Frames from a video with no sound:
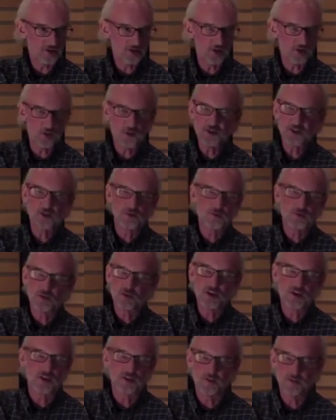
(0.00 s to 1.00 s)
Although
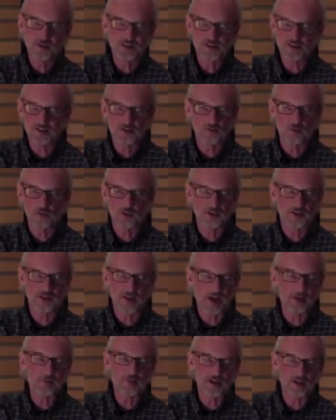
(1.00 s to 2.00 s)
recalling the mix isn't really
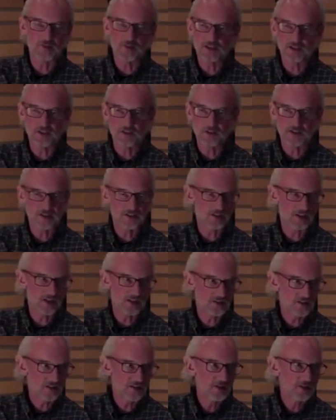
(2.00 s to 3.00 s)
that big of a deal these days.